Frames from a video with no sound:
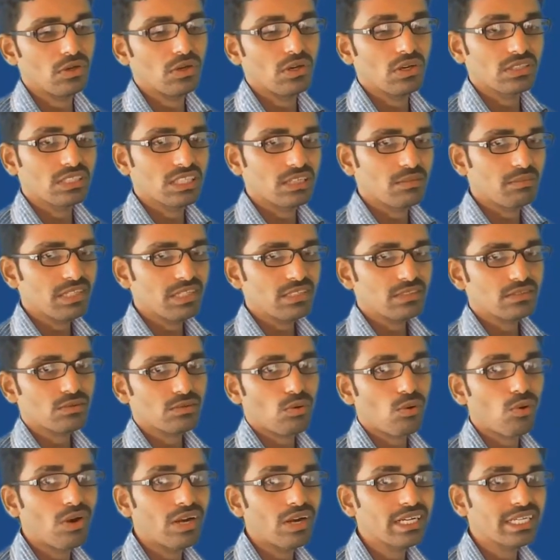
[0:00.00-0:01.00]
That means
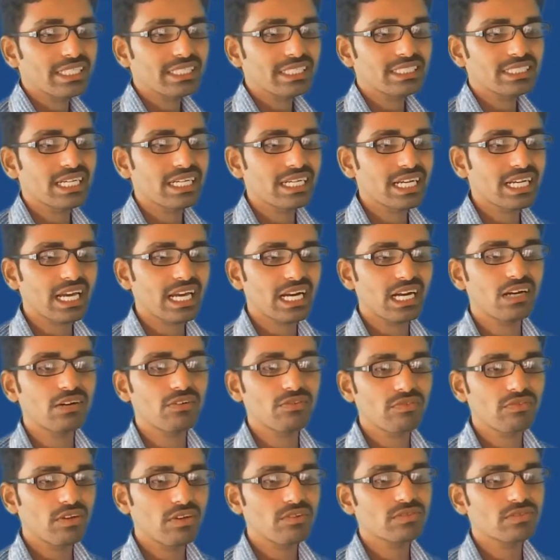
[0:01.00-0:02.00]
voltage and current
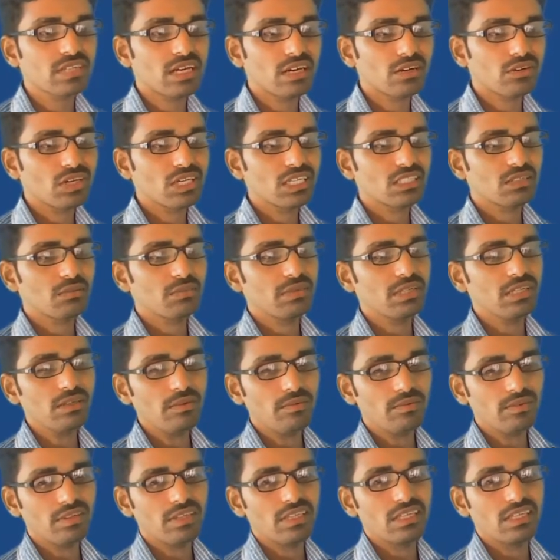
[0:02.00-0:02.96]
waves are going to be